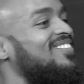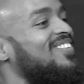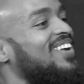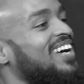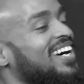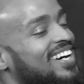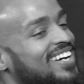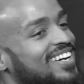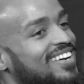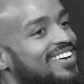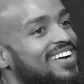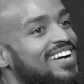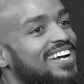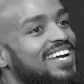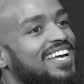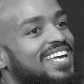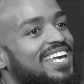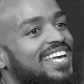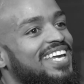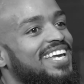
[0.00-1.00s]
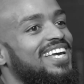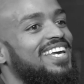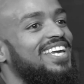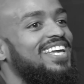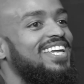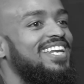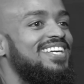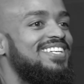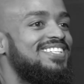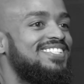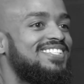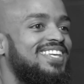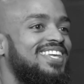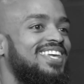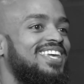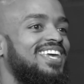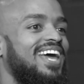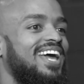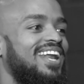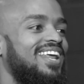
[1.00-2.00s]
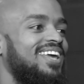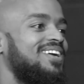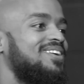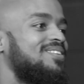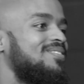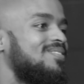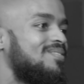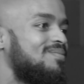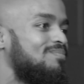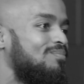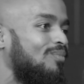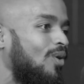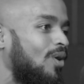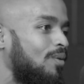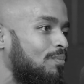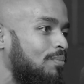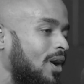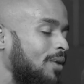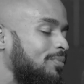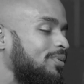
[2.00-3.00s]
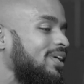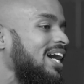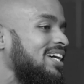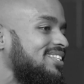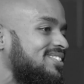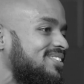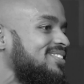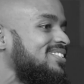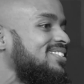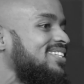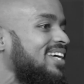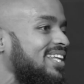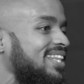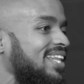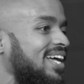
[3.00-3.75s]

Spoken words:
Well, it is getting more popular, as you said.